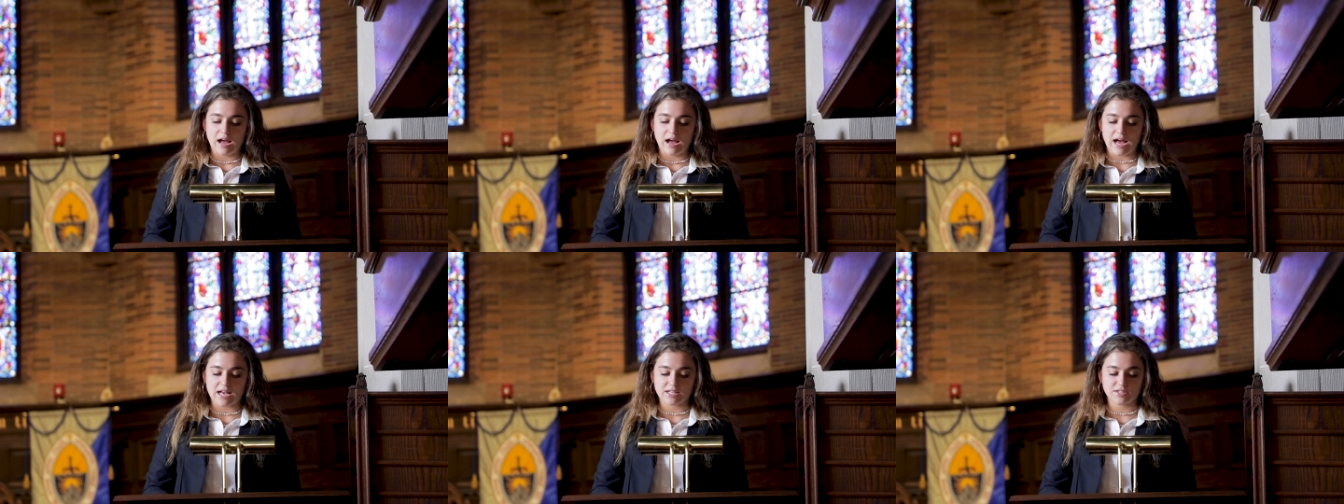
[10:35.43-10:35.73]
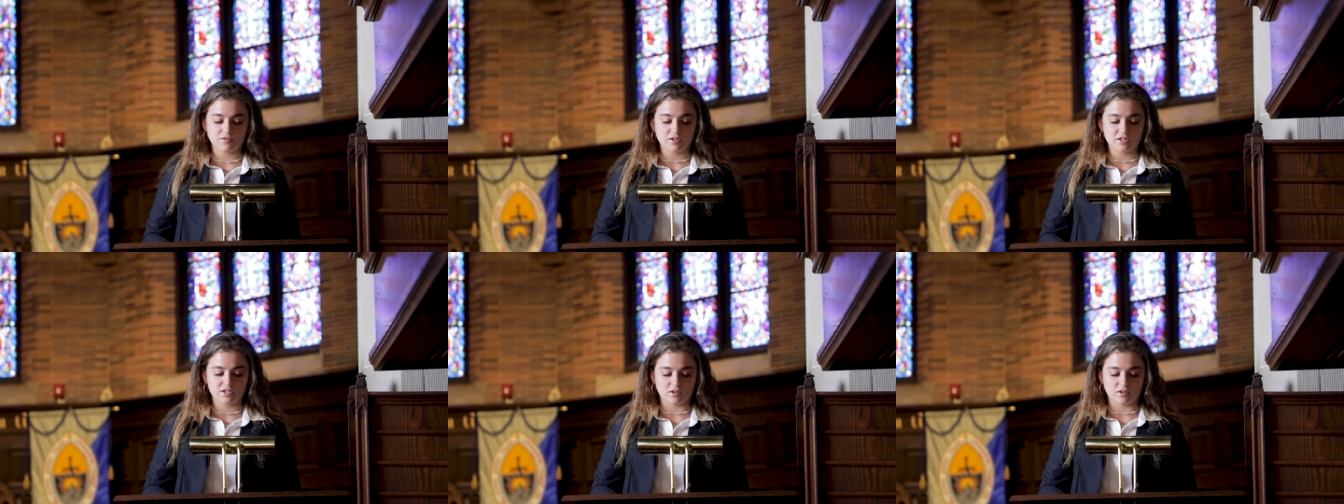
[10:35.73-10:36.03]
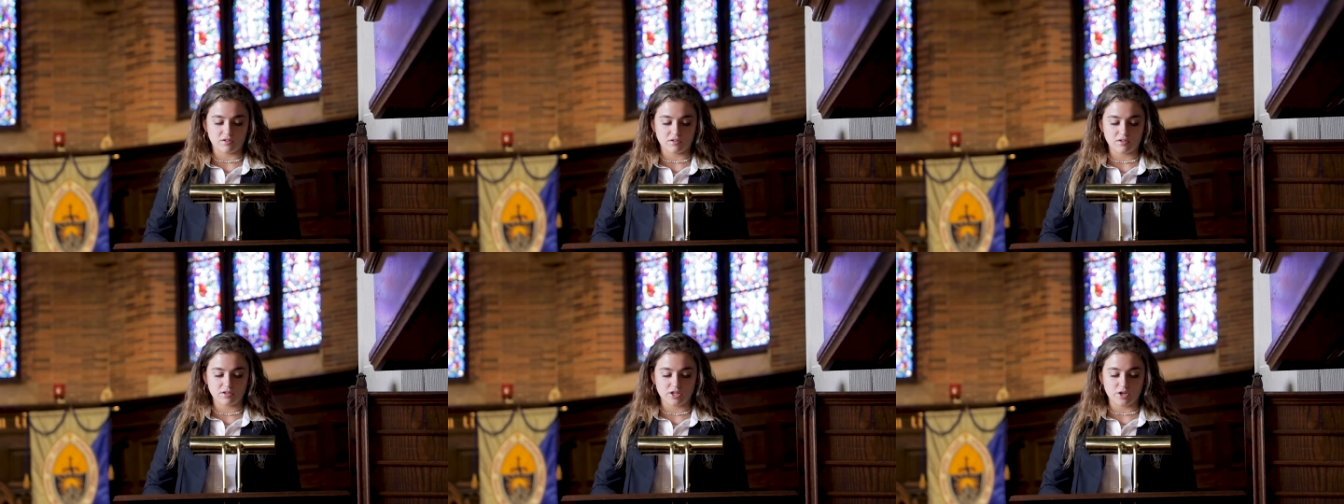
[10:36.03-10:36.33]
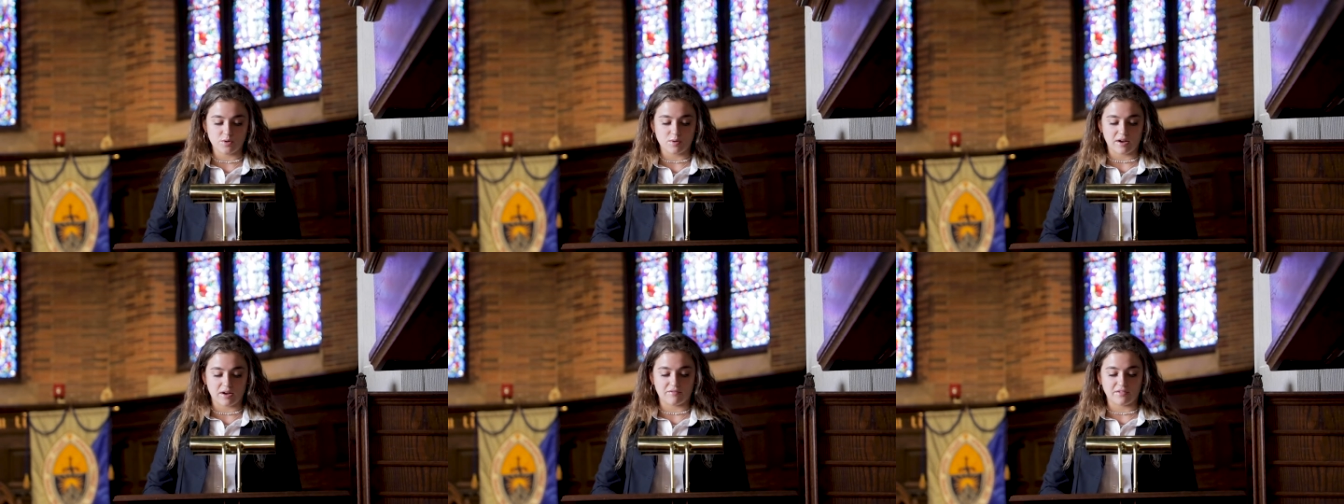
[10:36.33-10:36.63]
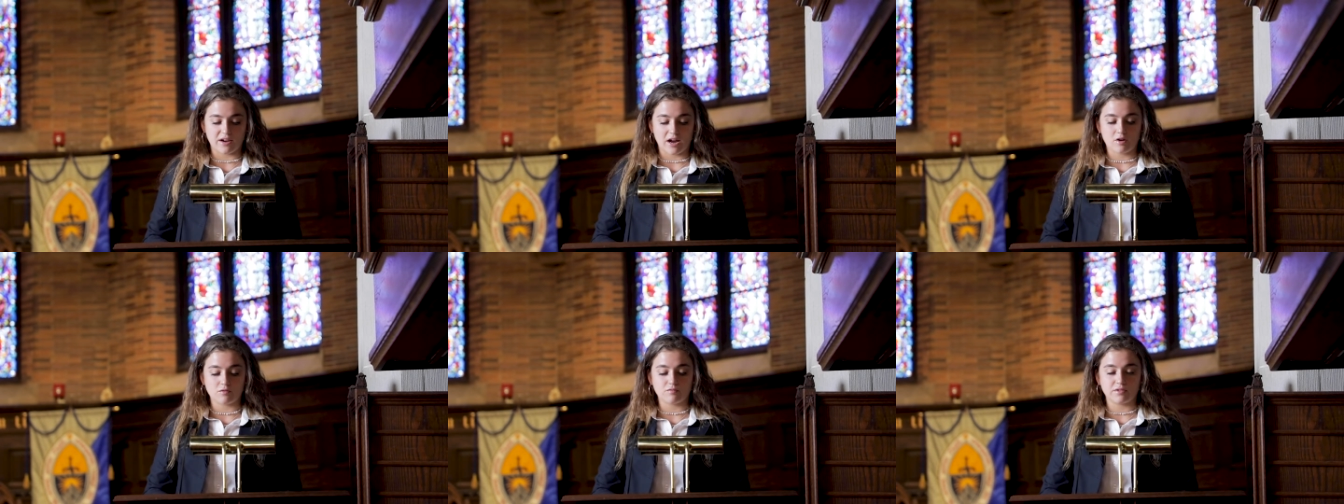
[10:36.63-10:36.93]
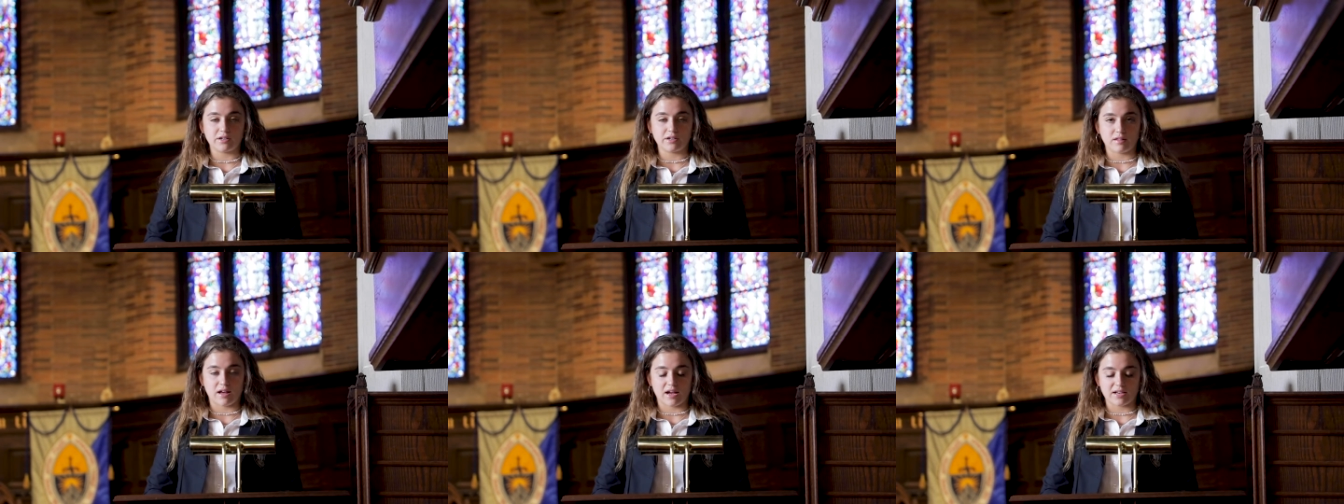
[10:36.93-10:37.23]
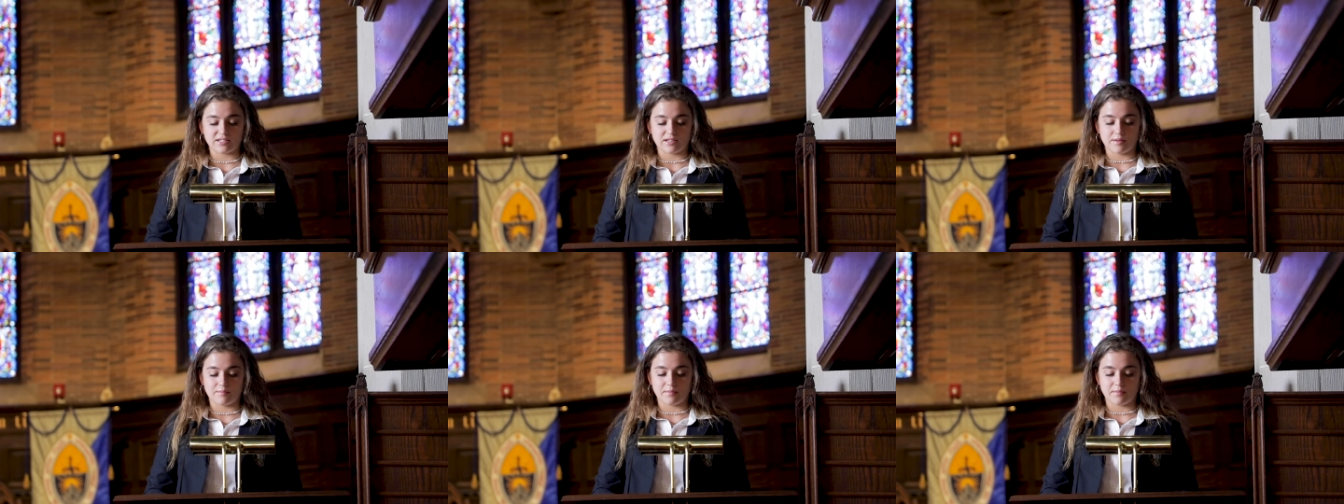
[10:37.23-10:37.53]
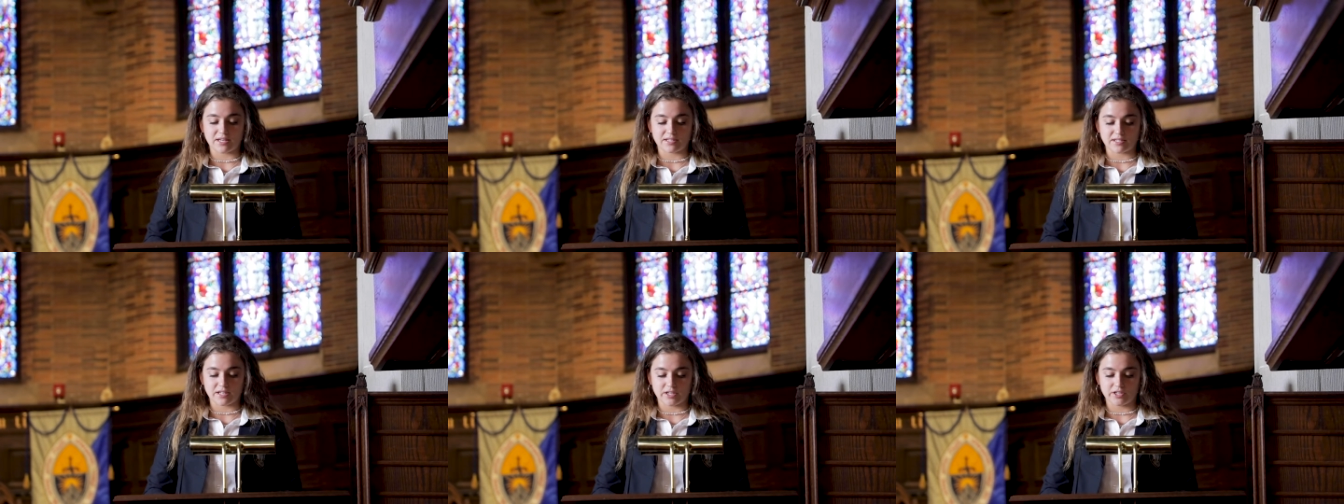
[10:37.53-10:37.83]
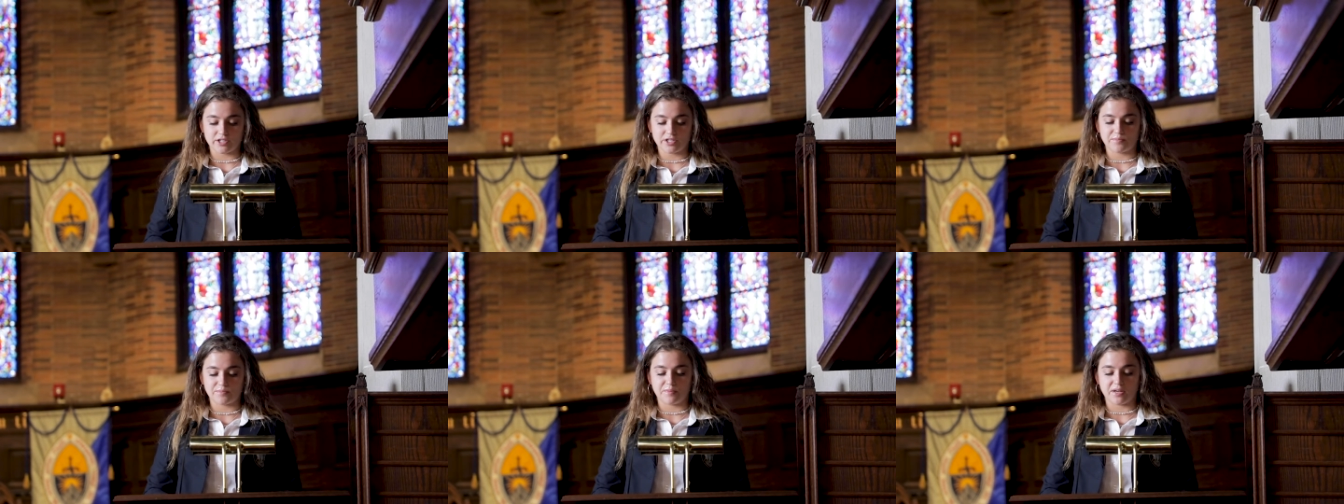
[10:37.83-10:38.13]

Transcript: As a result, you have now realized the message